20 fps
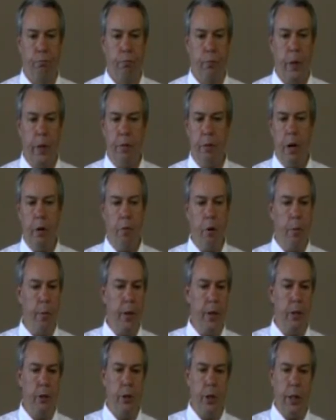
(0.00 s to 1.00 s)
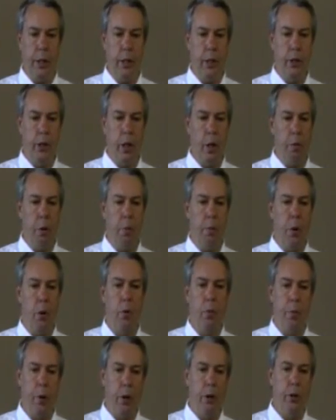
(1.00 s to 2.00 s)
They've never been a sickness come
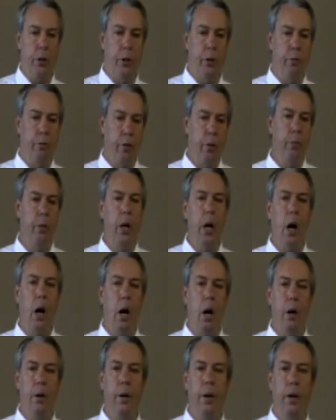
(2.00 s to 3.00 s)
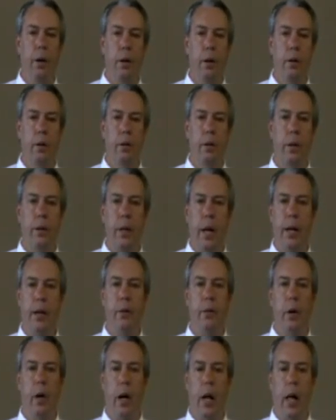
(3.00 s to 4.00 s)
upon a person from God to
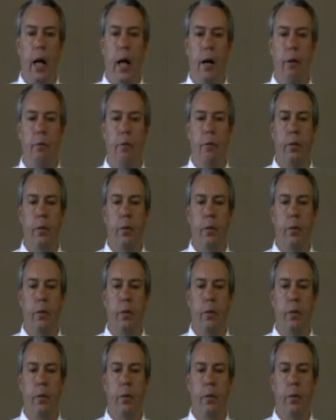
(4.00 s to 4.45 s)
take their life.